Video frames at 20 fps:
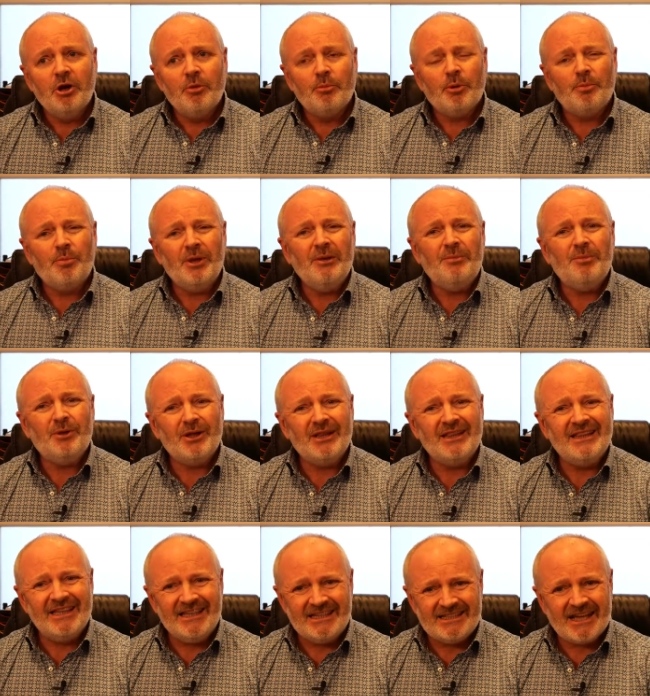But people
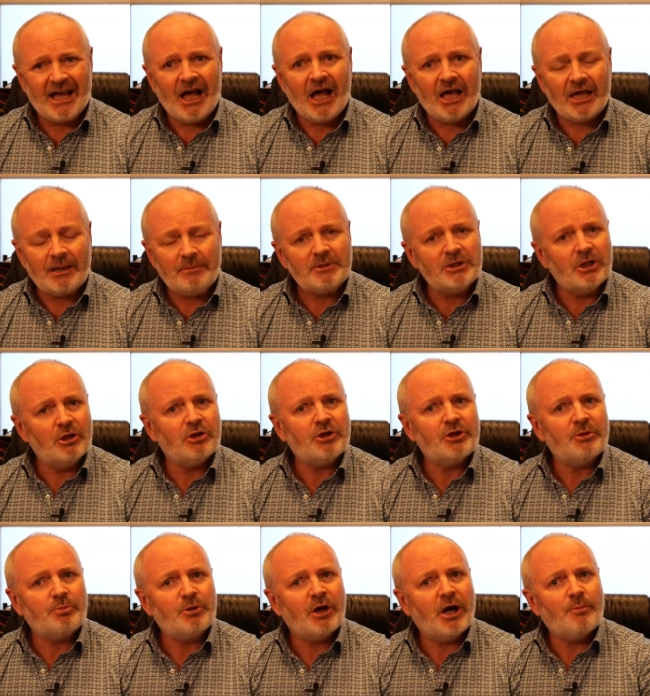need time to look
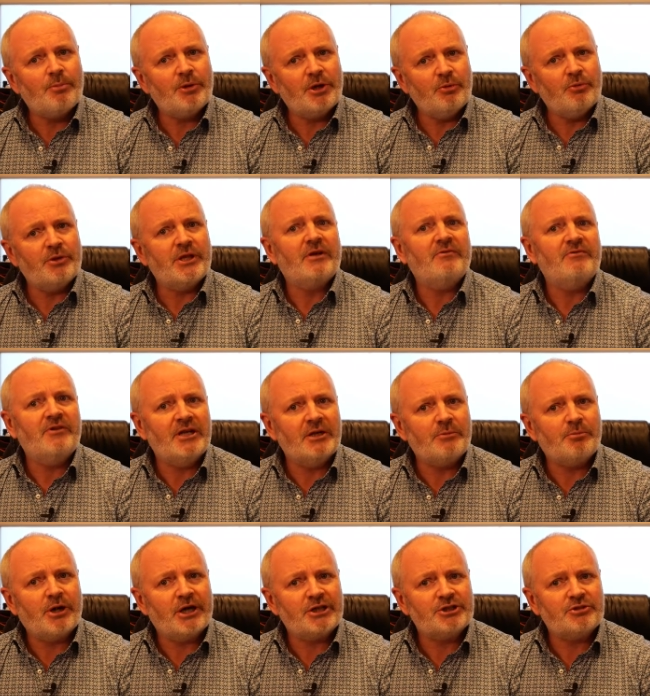at the property without
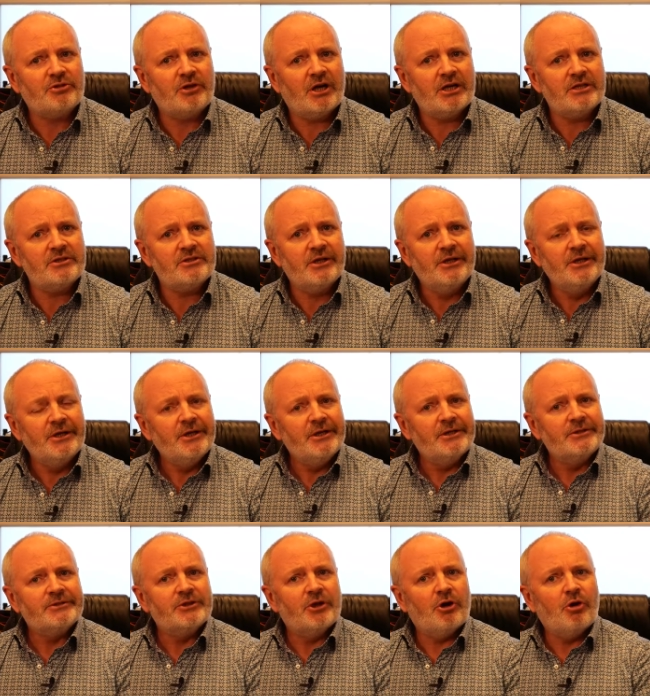feeling pressurized.
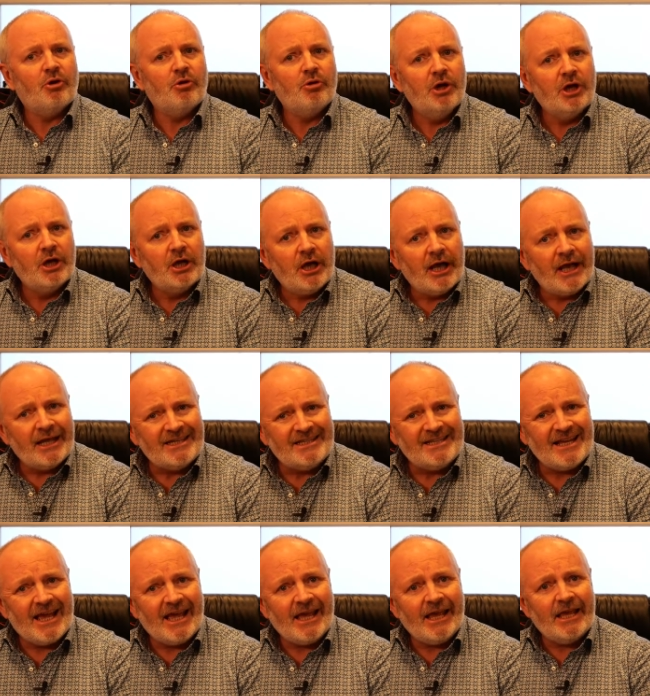So a
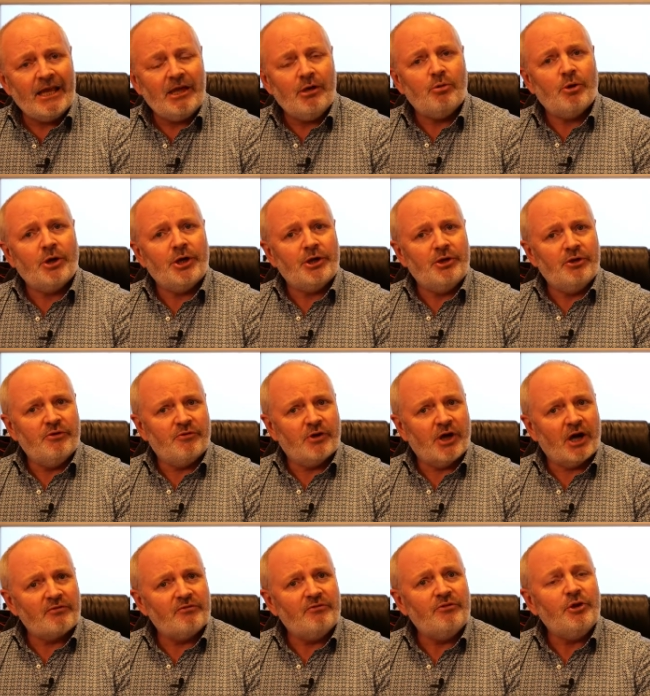day where you've
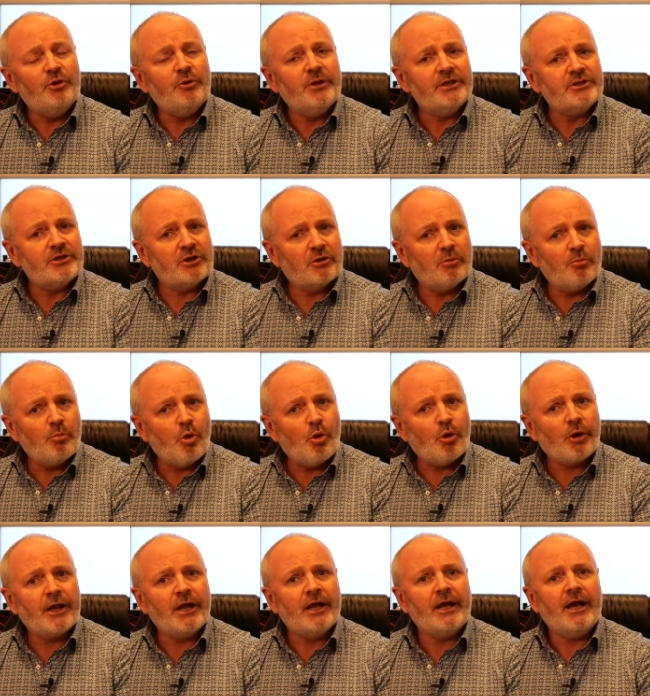got viewings, or a
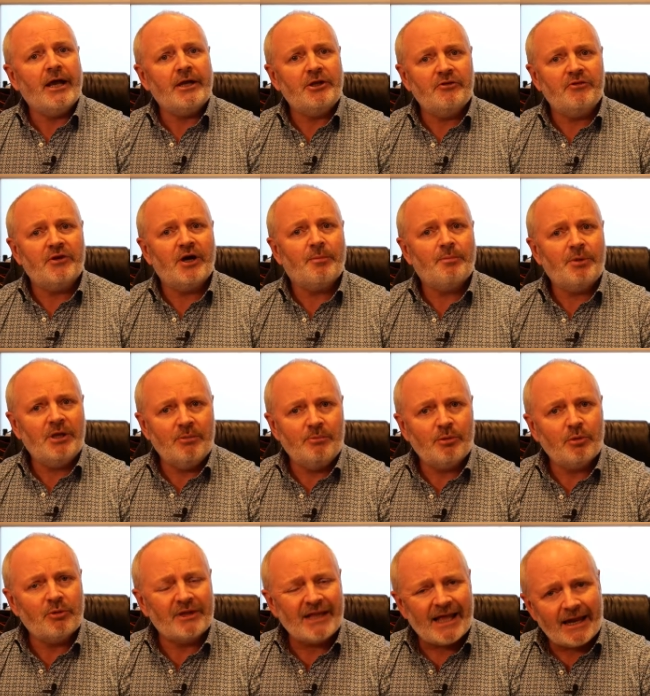morning and you've got
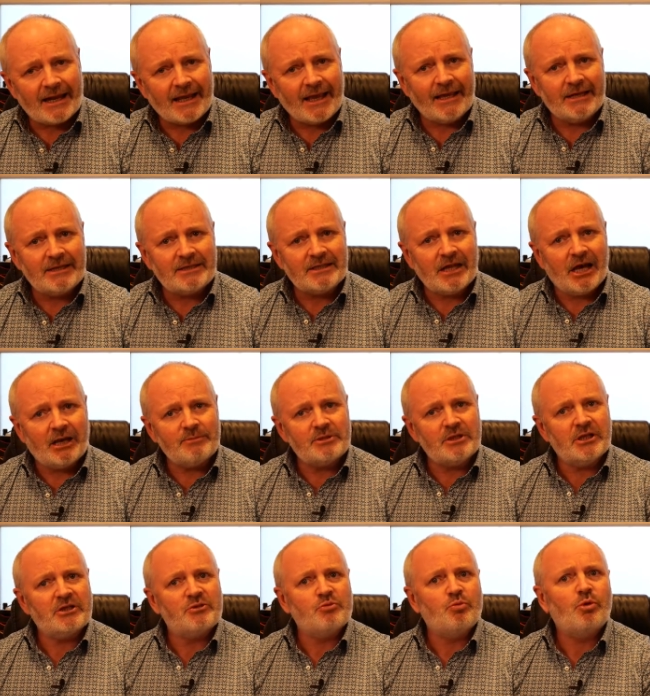people with allocated time
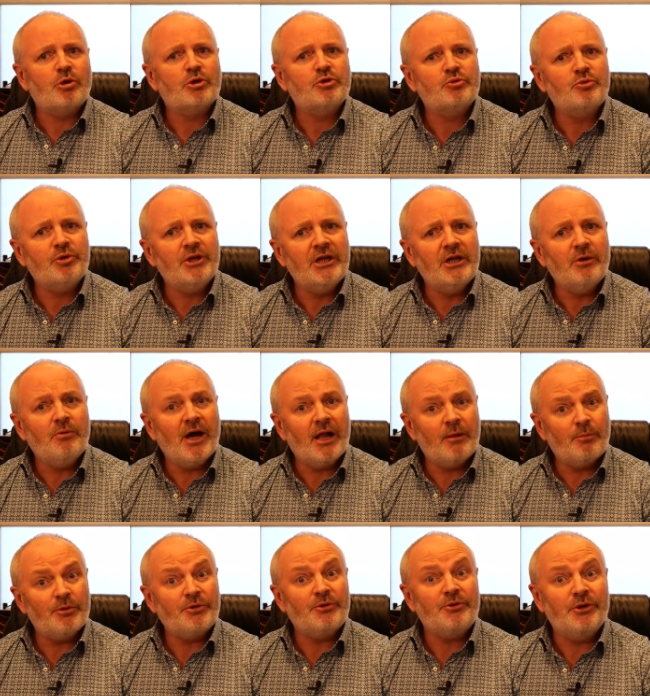slots, works really well.
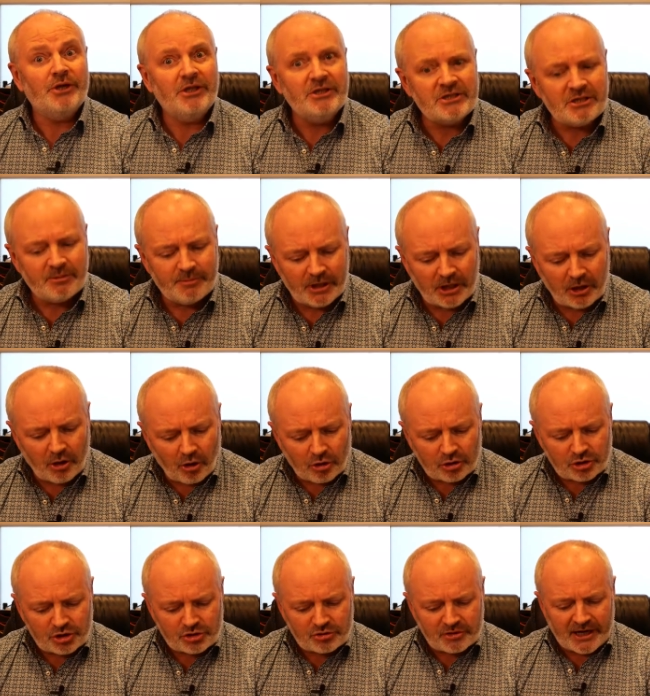But there needs to be a
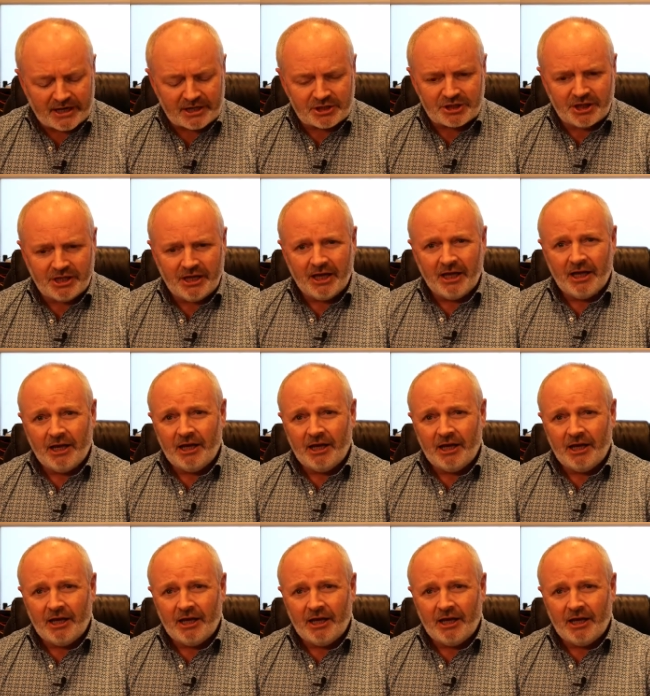launch strategy.